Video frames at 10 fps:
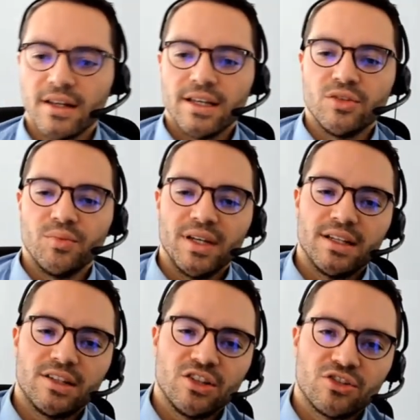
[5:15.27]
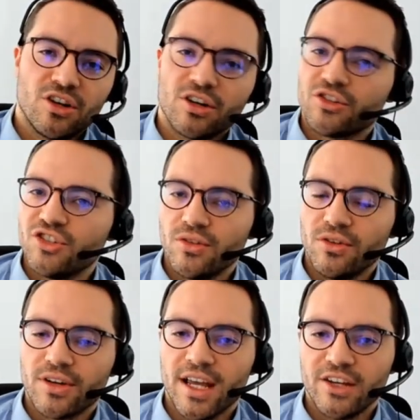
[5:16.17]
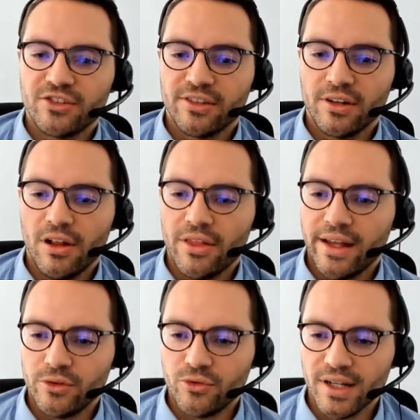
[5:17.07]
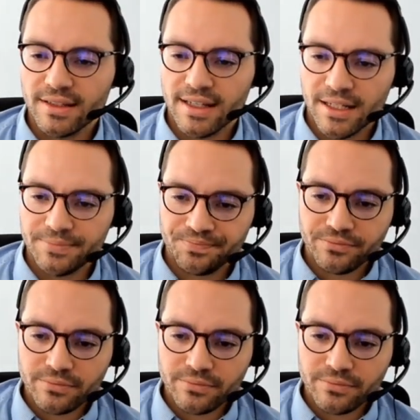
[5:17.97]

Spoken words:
humidity, shock, geolocation, all that in real time.